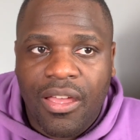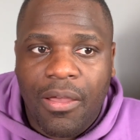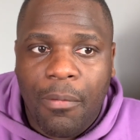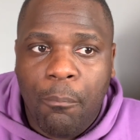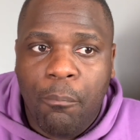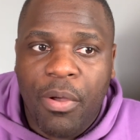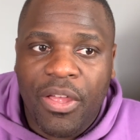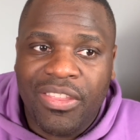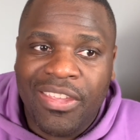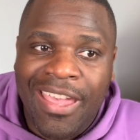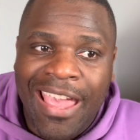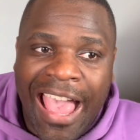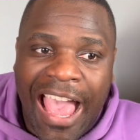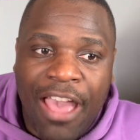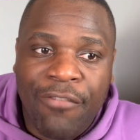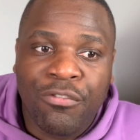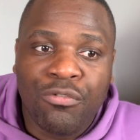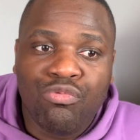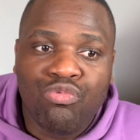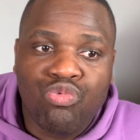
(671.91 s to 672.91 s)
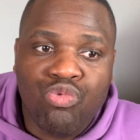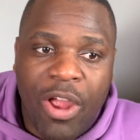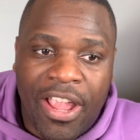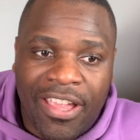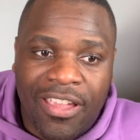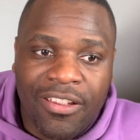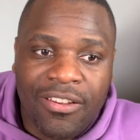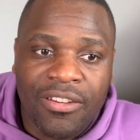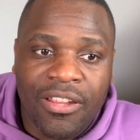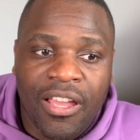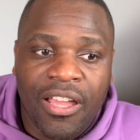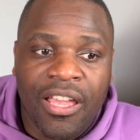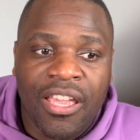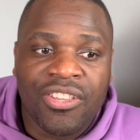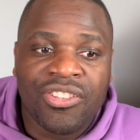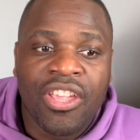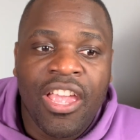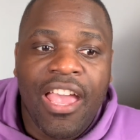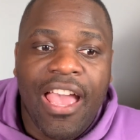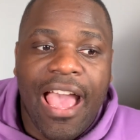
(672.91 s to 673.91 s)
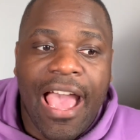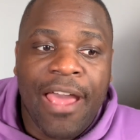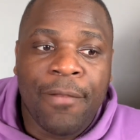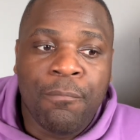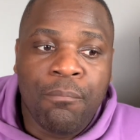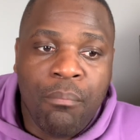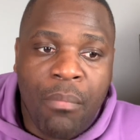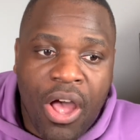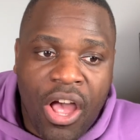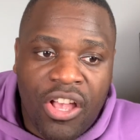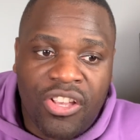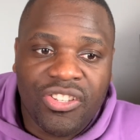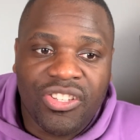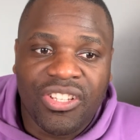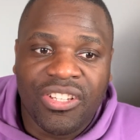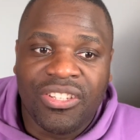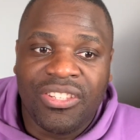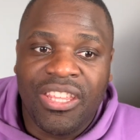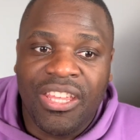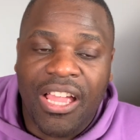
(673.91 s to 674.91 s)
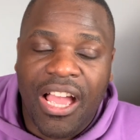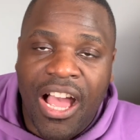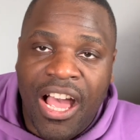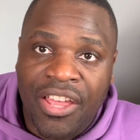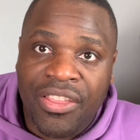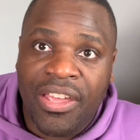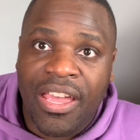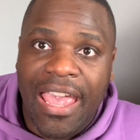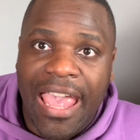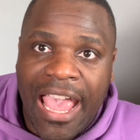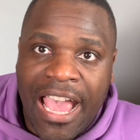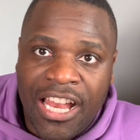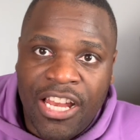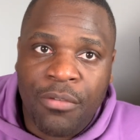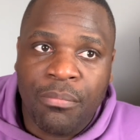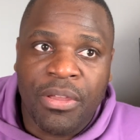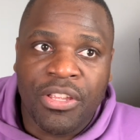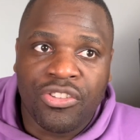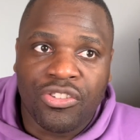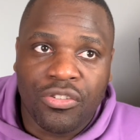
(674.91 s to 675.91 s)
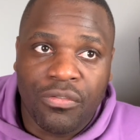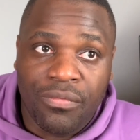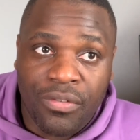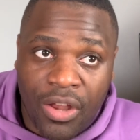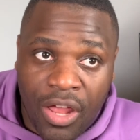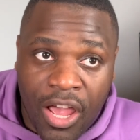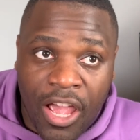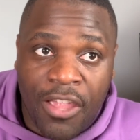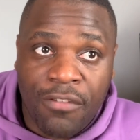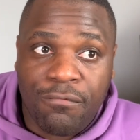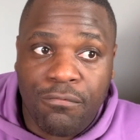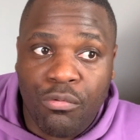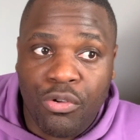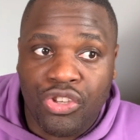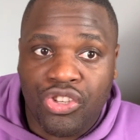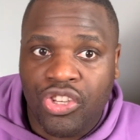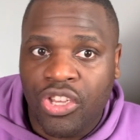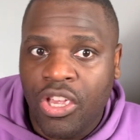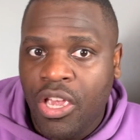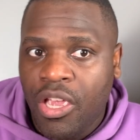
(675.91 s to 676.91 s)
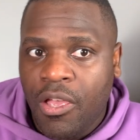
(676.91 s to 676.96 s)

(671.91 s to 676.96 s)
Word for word: But they haven't recognized and mastered the other elements of life which